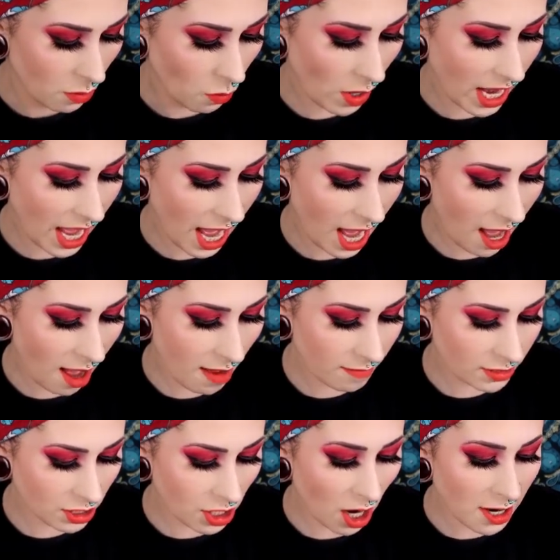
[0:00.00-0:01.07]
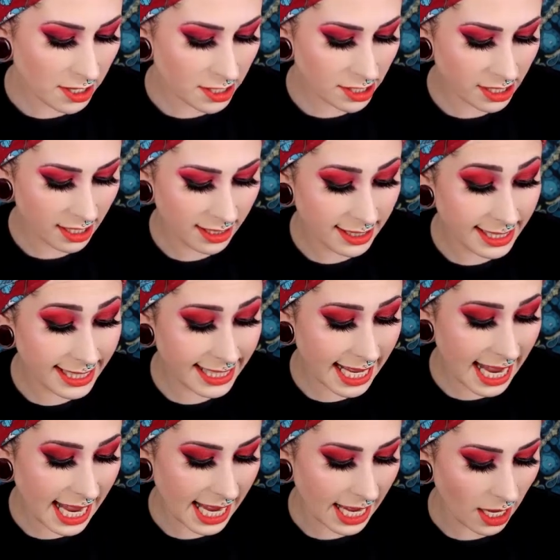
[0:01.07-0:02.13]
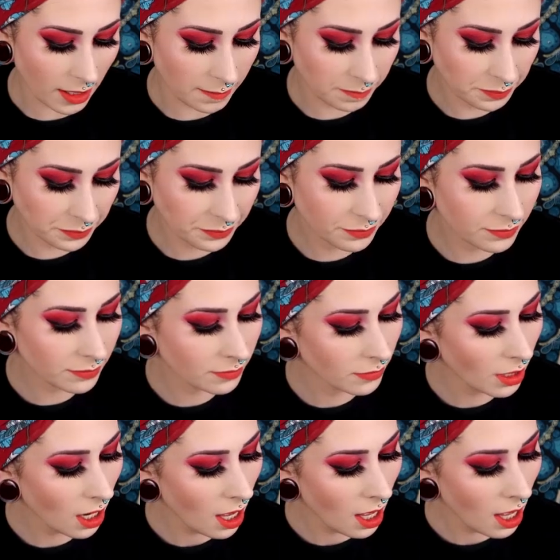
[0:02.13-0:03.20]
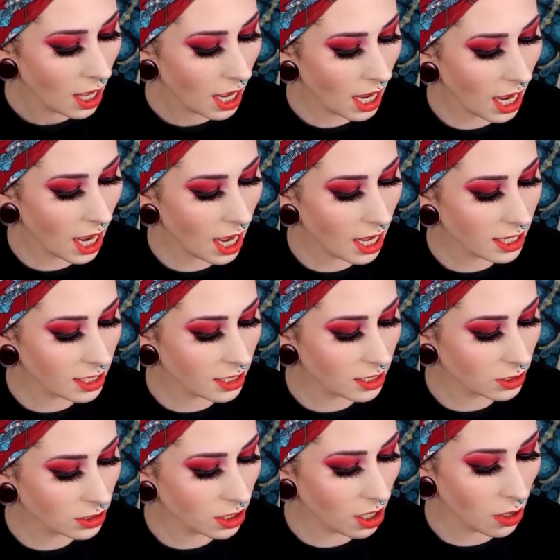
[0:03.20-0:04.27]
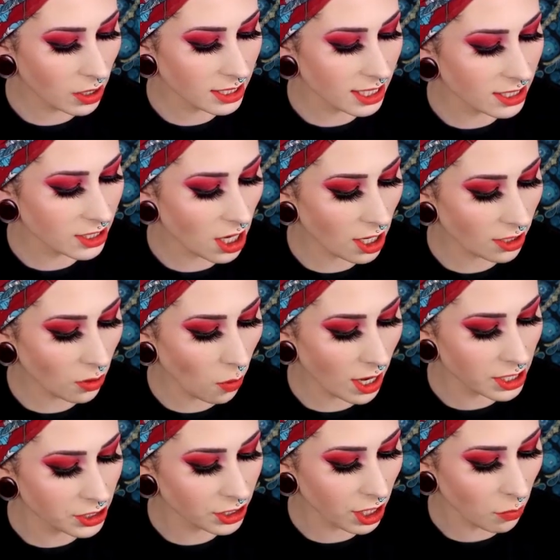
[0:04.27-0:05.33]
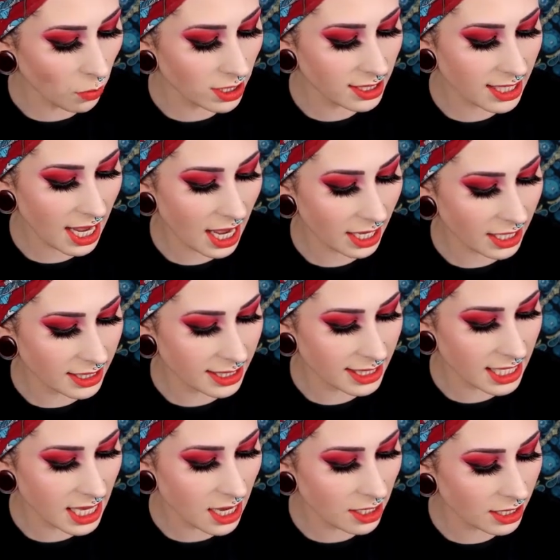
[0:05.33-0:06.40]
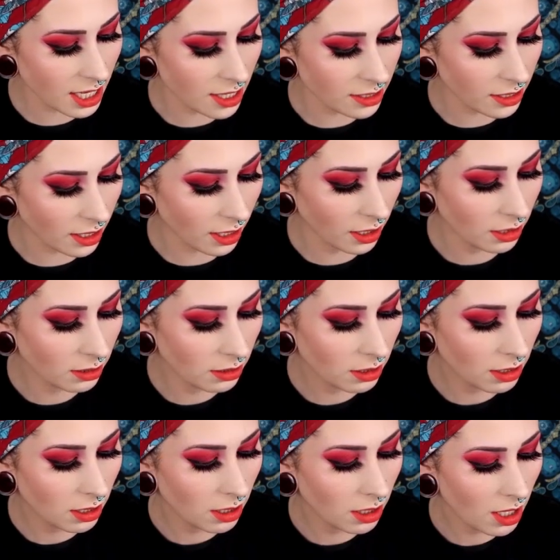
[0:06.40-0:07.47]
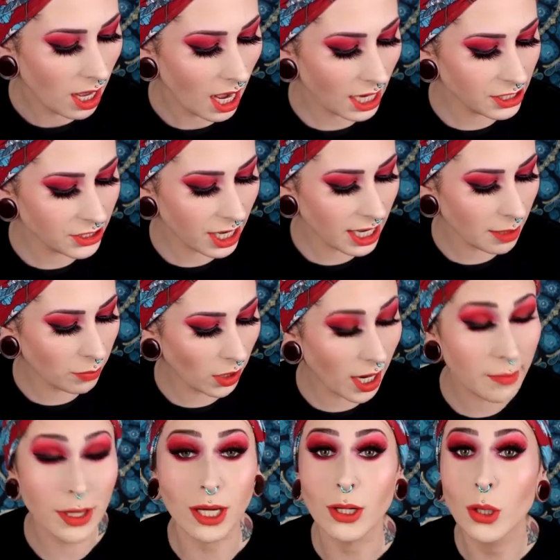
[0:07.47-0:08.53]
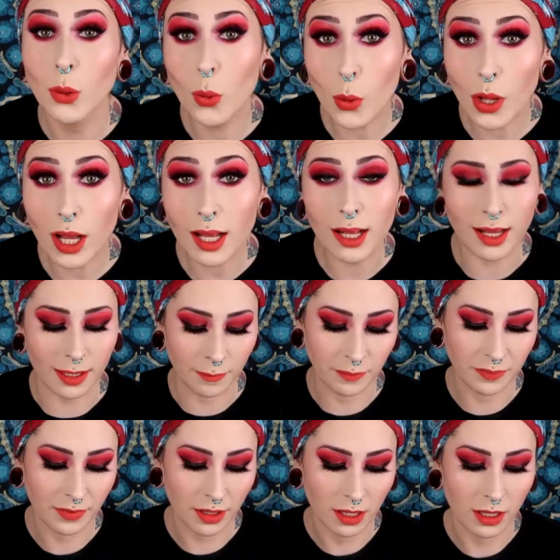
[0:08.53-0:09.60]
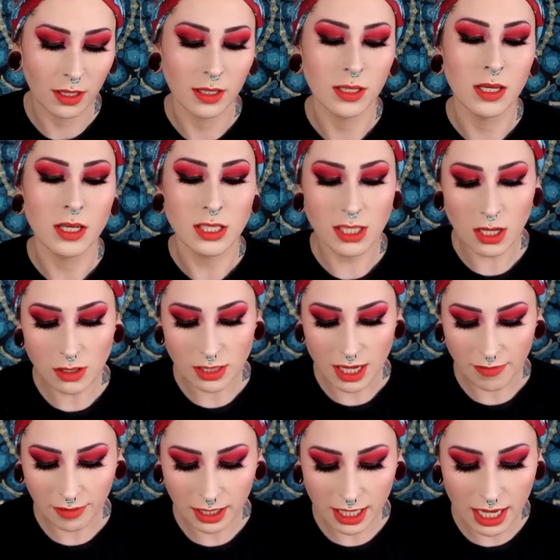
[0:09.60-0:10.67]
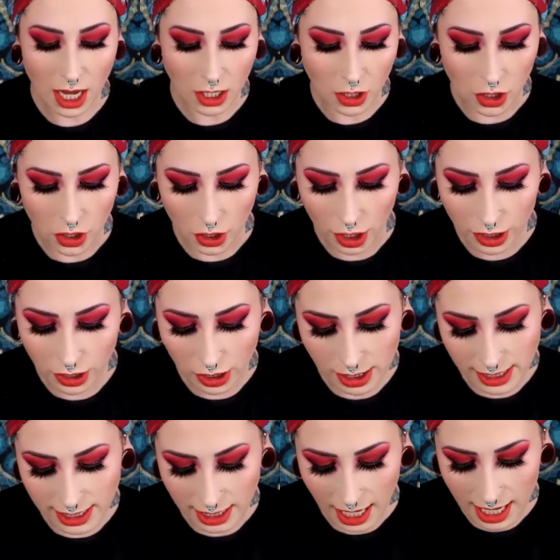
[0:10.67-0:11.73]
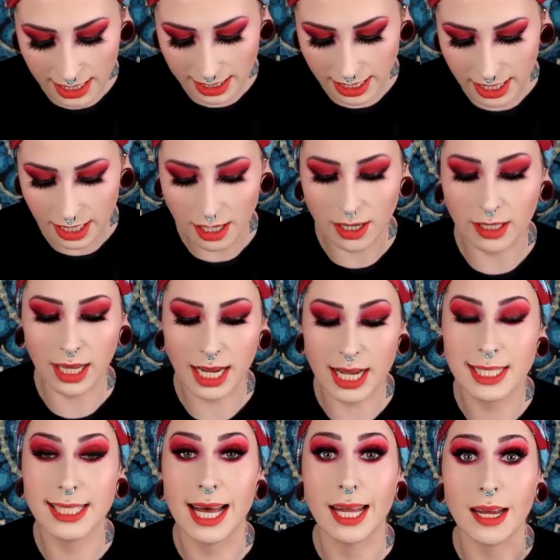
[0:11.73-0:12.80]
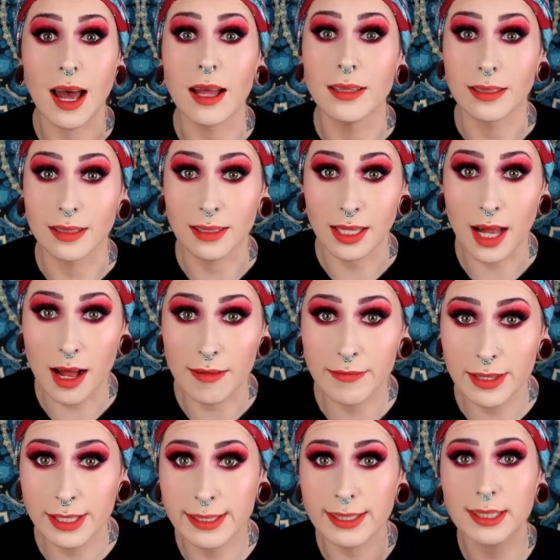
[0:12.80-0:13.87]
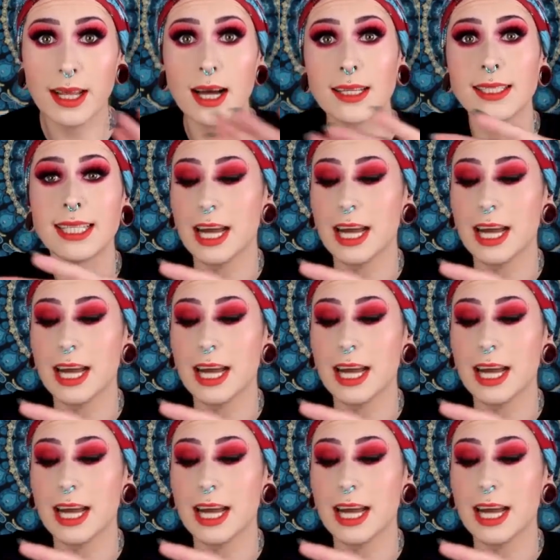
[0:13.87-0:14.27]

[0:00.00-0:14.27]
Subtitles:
we have Tarte C. And, oh, it says Tarte Quenched on one side and C on the other. Hydrating primer, cool. So definitely a good size here. Like I said, love the deluxe